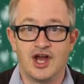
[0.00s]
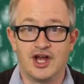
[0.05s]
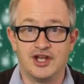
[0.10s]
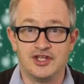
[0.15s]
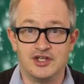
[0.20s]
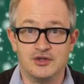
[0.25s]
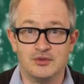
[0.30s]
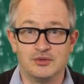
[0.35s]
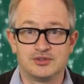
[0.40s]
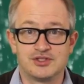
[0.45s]

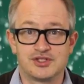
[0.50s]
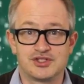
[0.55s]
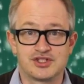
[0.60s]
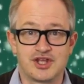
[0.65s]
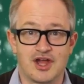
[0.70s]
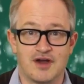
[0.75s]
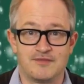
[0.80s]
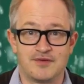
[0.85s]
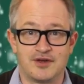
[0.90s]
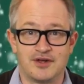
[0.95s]
And you will
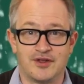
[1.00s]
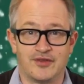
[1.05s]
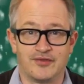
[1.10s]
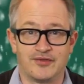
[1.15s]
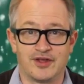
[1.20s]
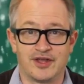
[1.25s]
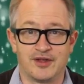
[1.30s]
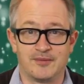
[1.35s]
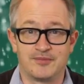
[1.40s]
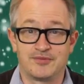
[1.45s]
discover
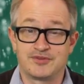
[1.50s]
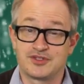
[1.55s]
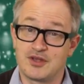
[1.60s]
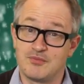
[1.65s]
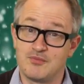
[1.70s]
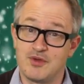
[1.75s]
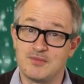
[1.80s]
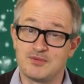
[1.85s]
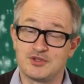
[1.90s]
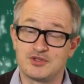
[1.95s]
that
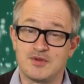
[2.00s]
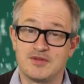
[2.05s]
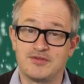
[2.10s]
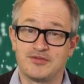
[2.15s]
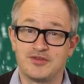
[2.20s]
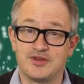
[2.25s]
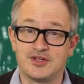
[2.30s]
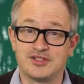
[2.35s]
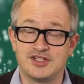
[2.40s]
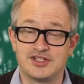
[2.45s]
somewhere between
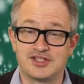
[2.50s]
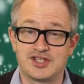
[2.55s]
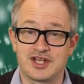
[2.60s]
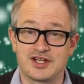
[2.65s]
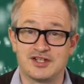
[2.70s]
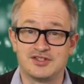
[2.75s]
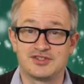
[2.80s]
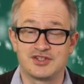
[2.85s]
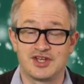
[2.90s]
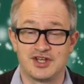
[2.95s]
30
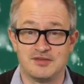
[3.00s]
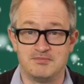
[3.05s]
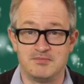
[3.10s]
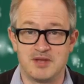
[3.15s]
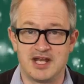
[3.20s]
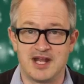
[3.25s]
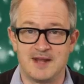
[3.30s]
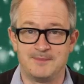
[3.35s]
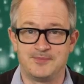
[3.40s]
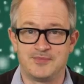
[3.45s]
seconds and a
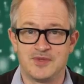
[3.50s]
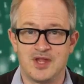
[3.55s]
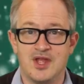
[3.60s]
minute,